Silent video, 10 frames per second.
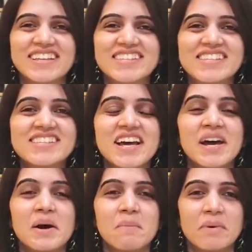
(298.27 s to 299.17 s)
This is
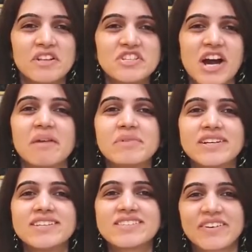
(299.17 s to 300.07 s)

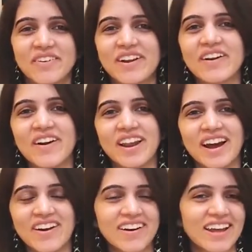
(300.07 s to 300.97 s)
Punjabis going all
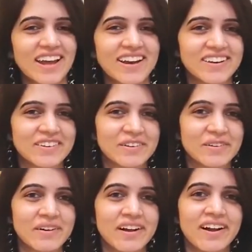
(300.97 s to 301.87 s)
out and, you
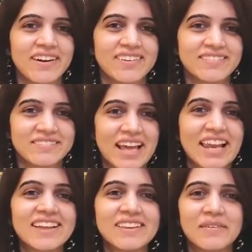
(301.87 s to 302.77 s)
know,
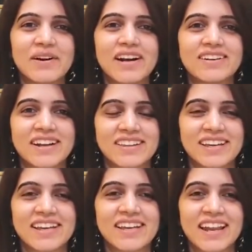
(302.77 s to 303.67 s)
telling the world that
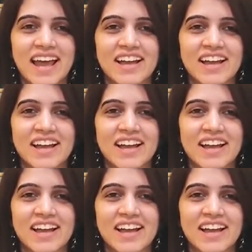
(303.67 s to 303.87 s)
they can